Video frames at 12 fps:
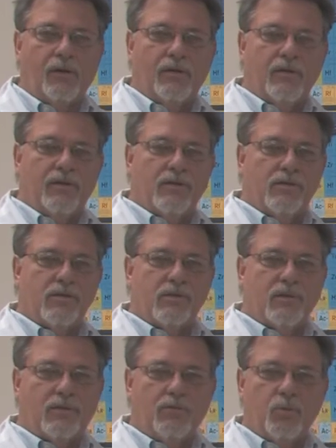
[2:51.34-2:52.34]
is
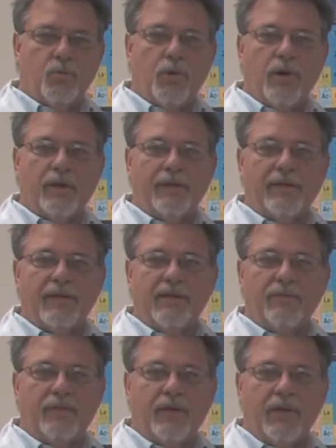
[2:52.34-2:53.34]
through product
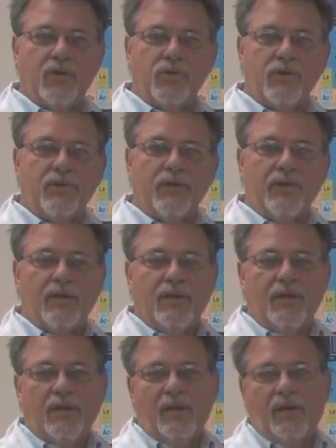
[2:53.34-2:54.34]
identification.
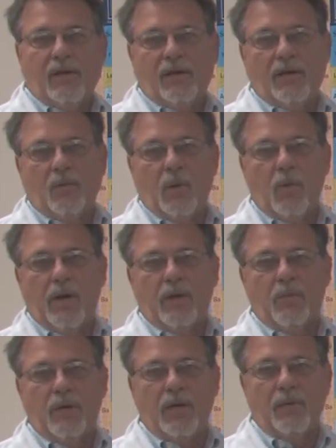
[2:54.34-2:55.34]
We want
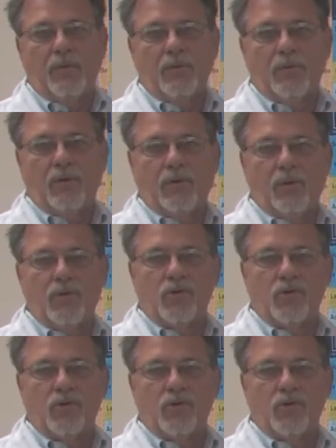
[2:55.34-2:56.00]
to be able to